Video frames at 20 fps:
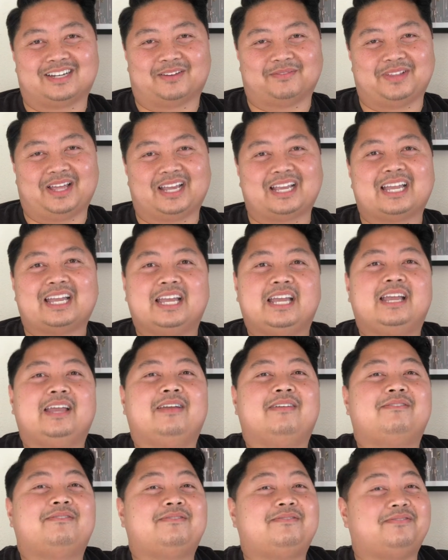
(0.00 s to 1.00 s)
And I'm like,
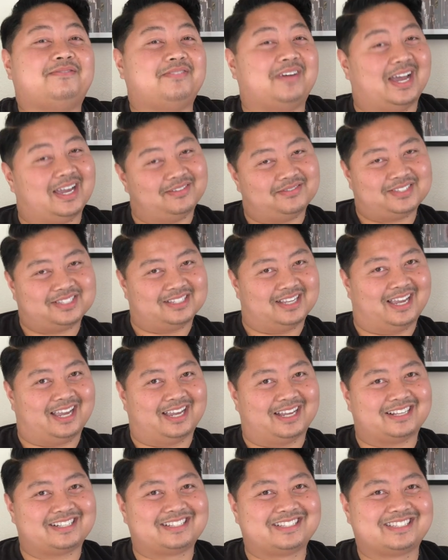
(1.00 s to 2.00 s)
five,
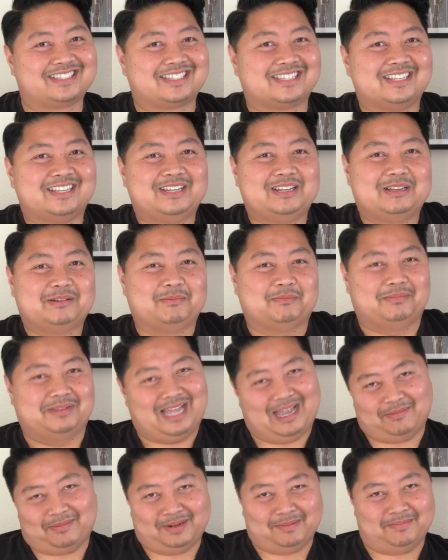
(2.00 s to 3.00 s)
six,
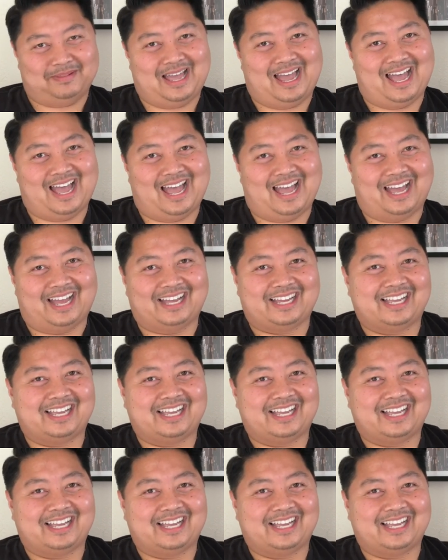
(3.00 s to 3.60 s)
blah, blah, blah.